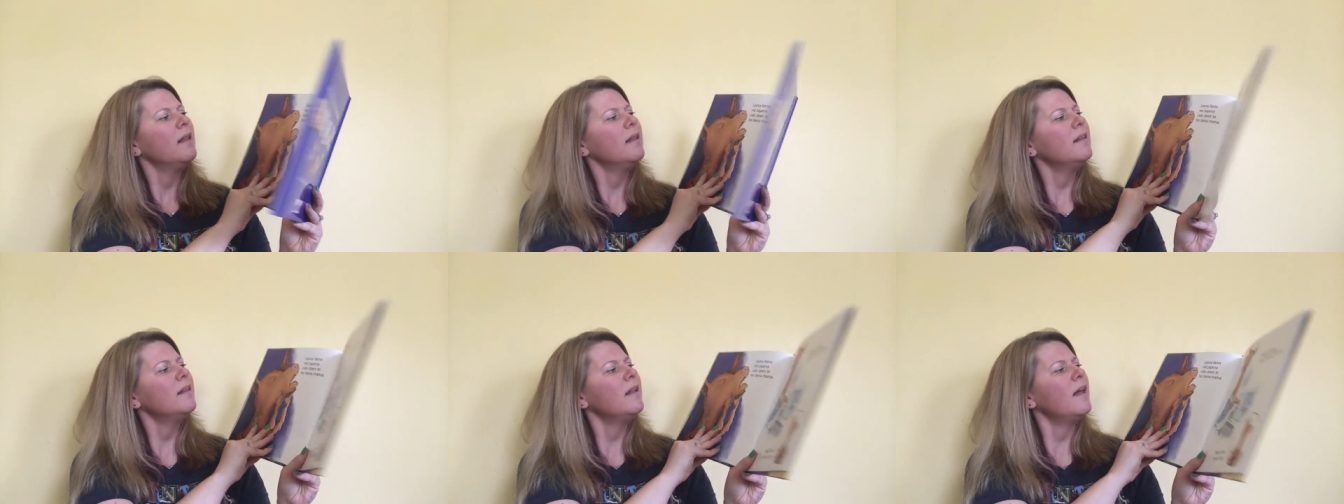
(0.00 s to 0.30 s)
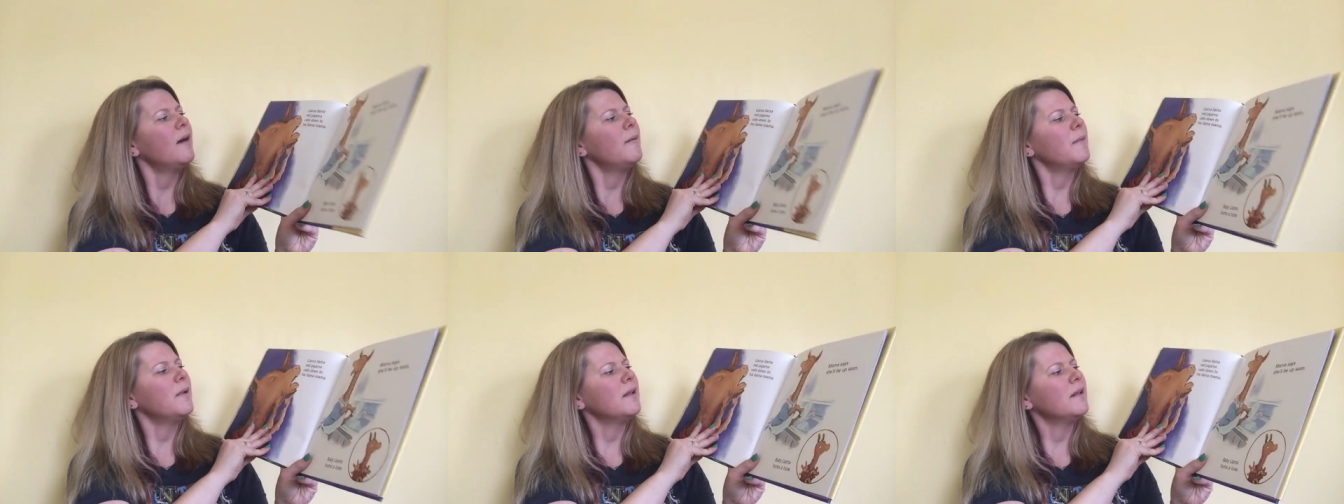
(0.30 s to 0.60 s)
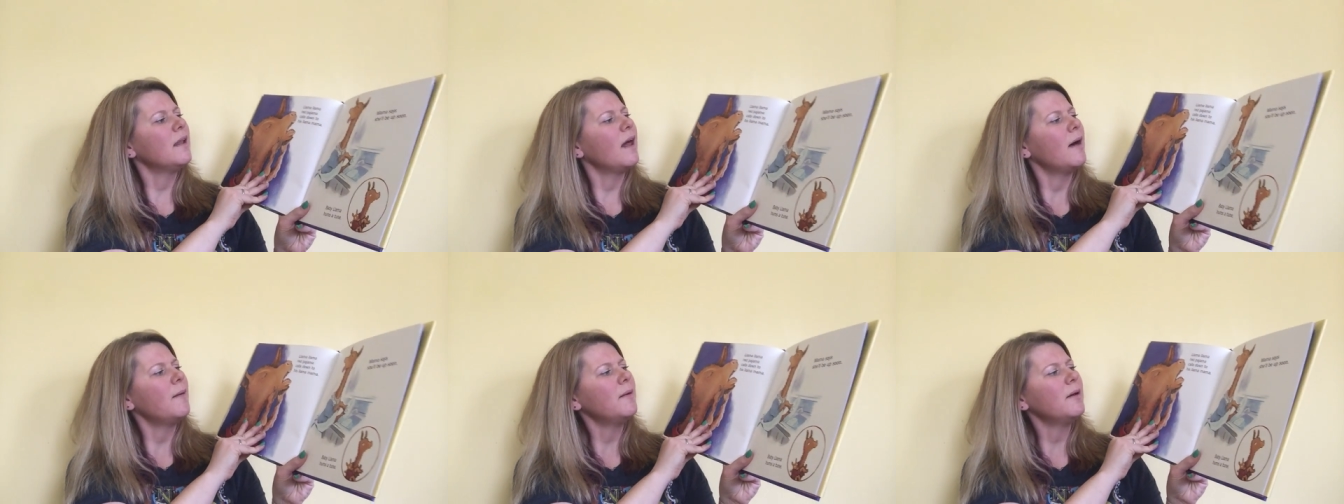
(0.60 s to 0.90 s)
Llama
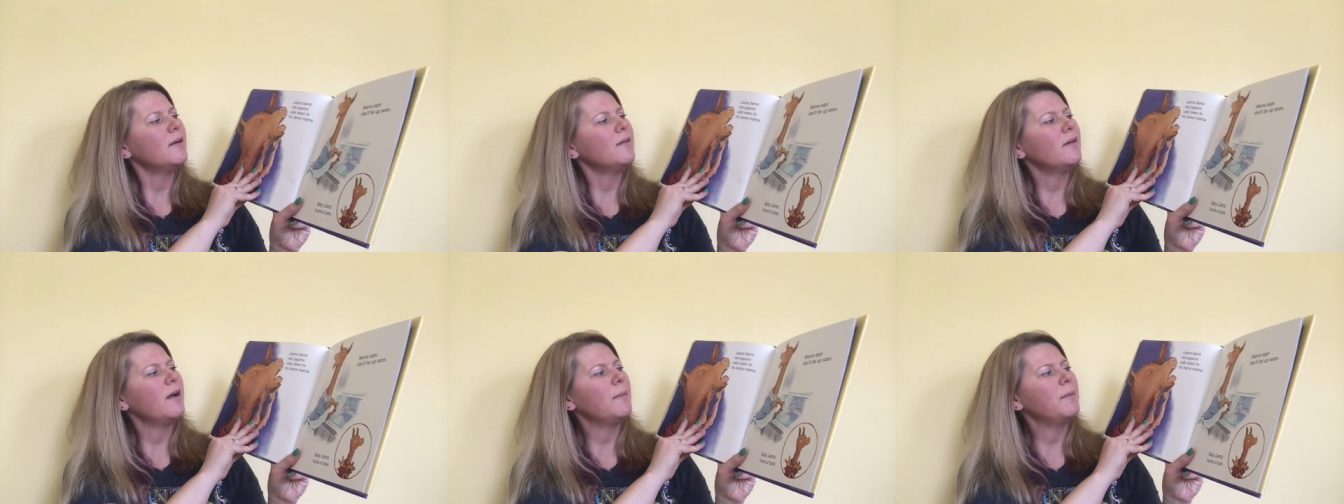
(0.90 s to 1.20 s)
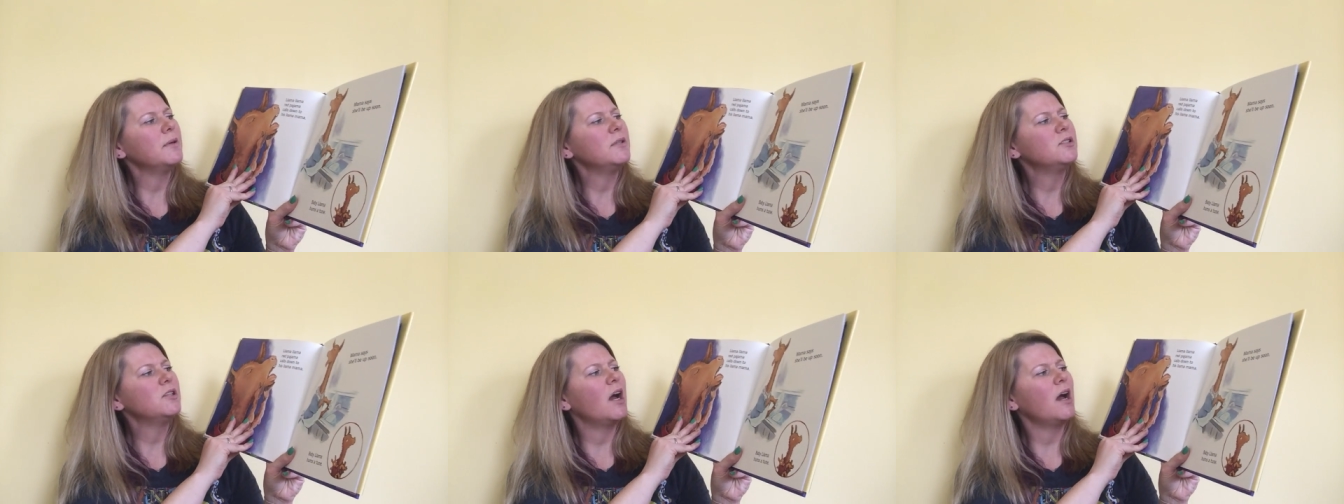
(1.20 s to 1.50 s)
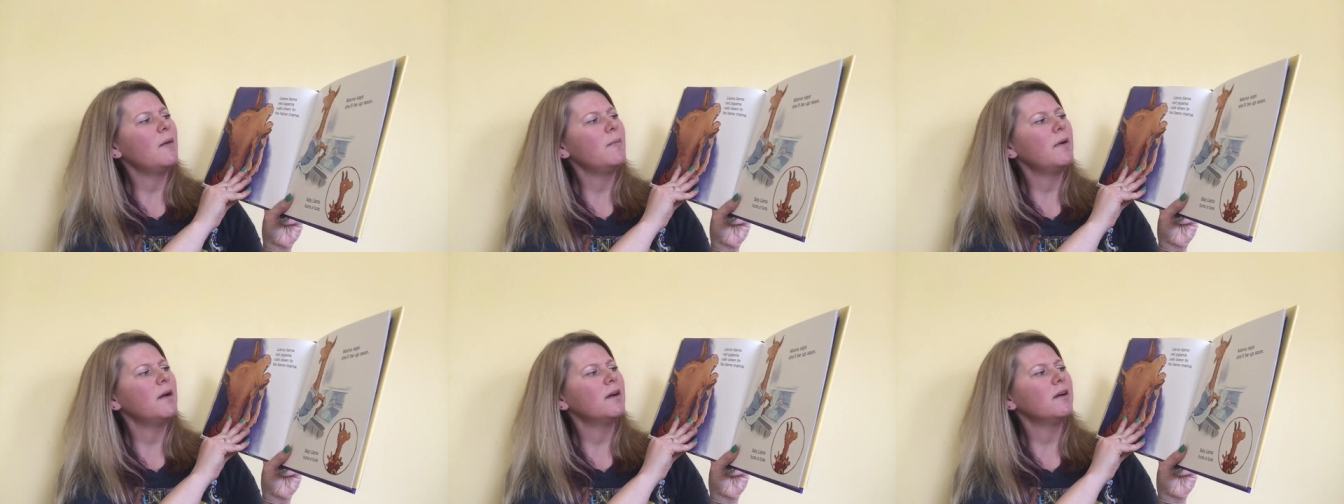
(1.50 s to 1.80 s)
llama red
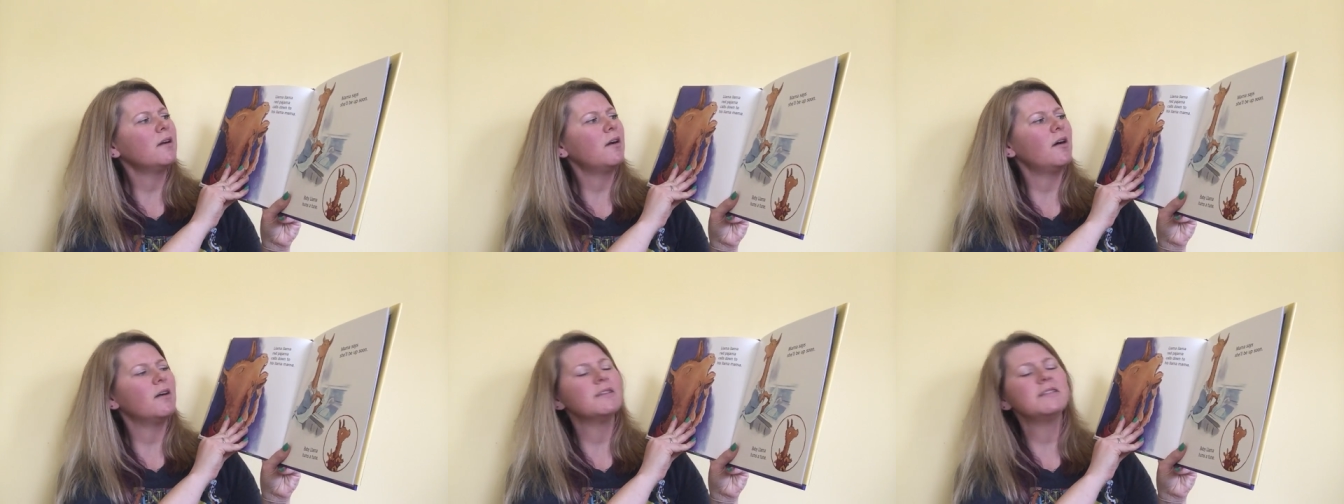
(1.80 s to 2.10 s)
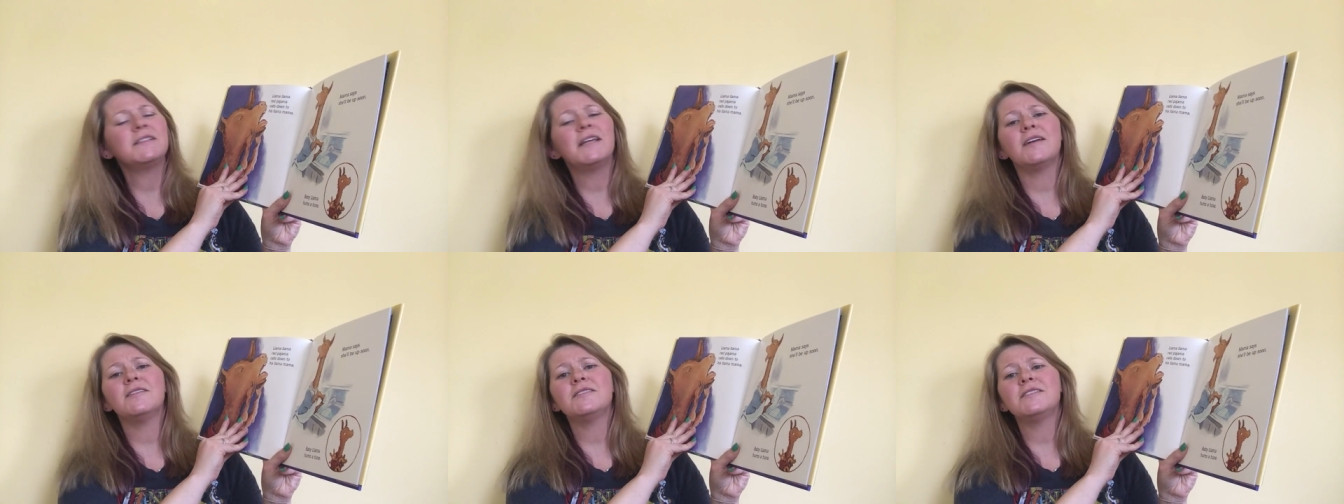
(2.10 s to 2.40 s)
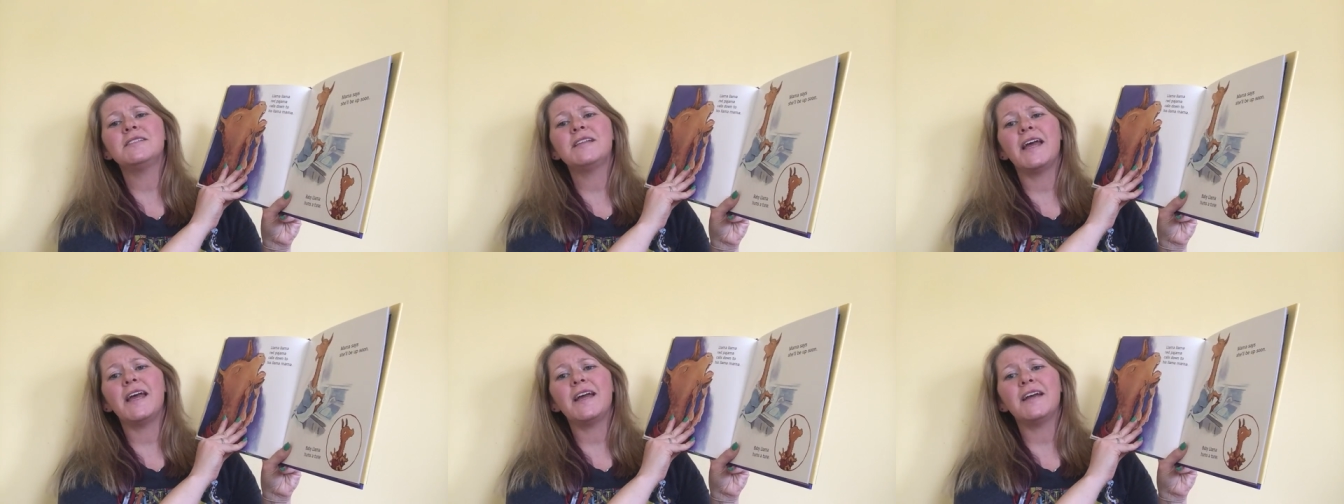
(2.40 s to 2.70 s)
pajama calls
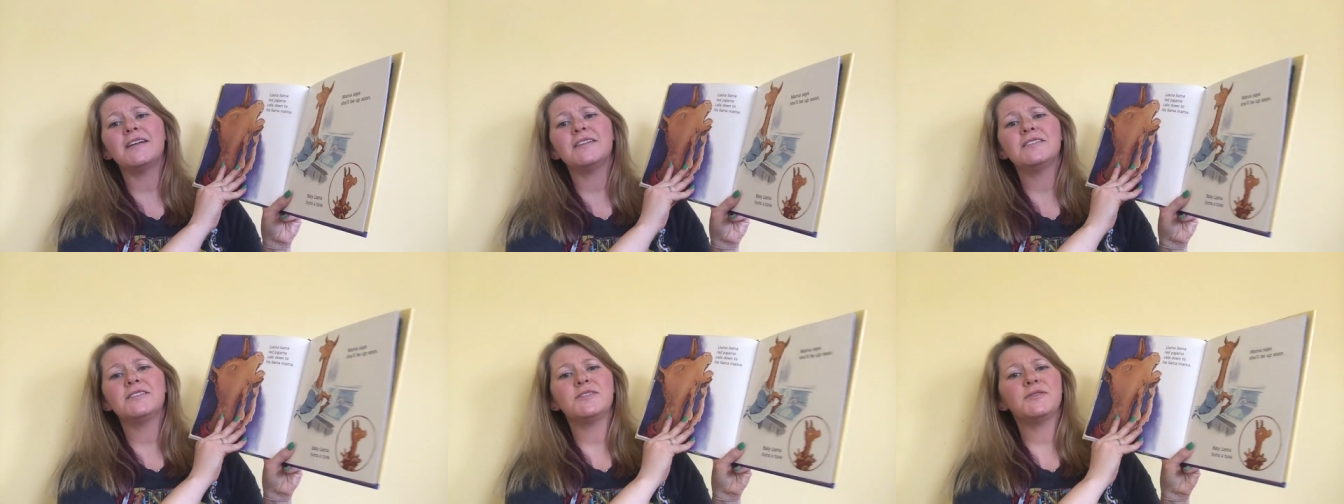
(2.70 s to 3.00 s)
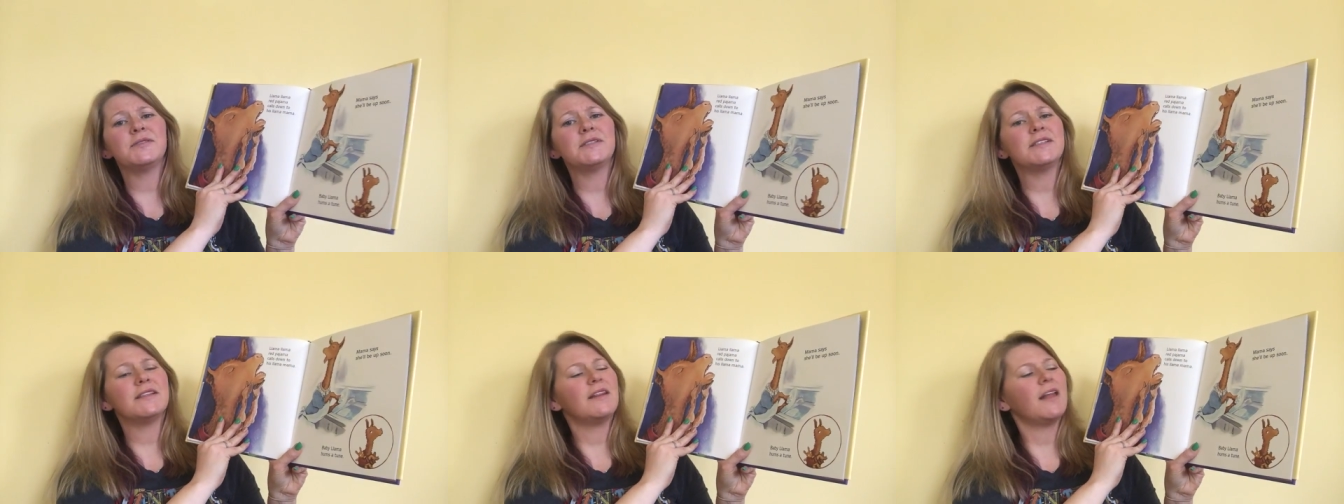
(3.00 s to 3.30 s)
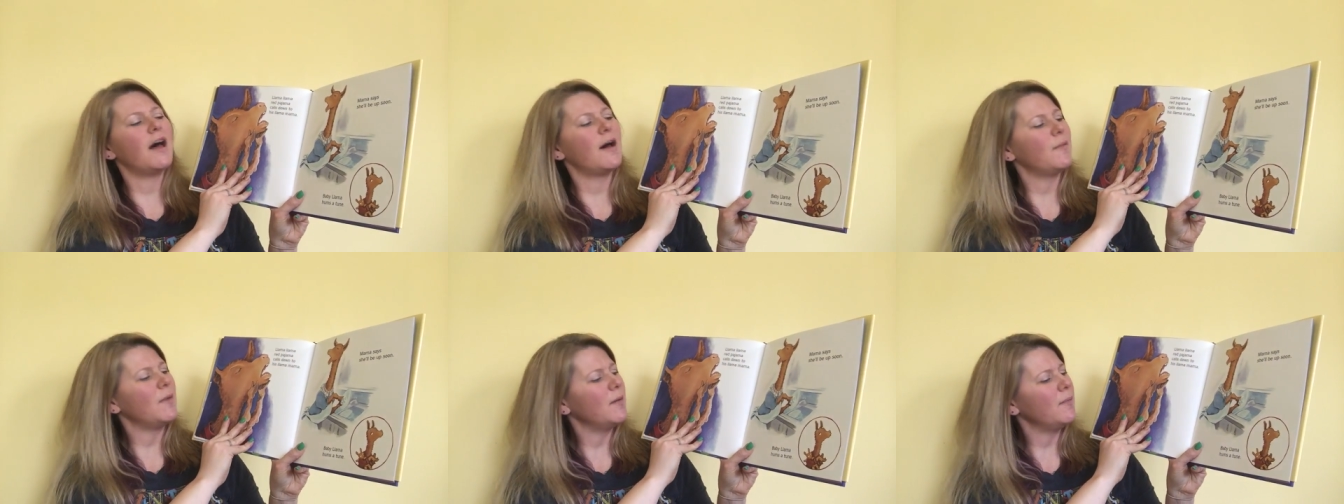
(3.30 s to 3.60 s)
downstairs to his
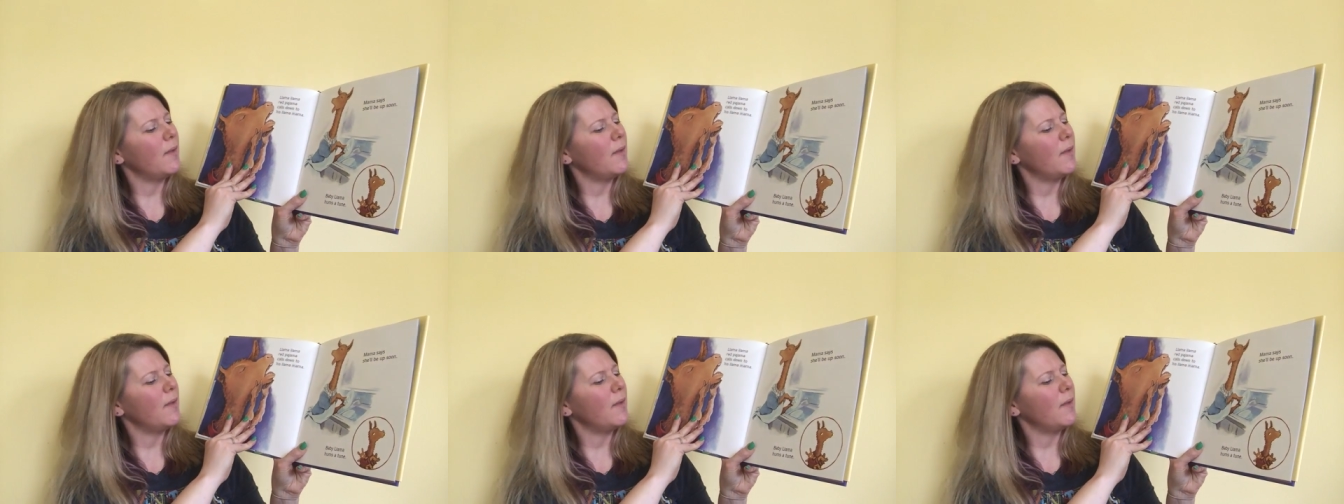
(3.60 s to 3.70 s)
llama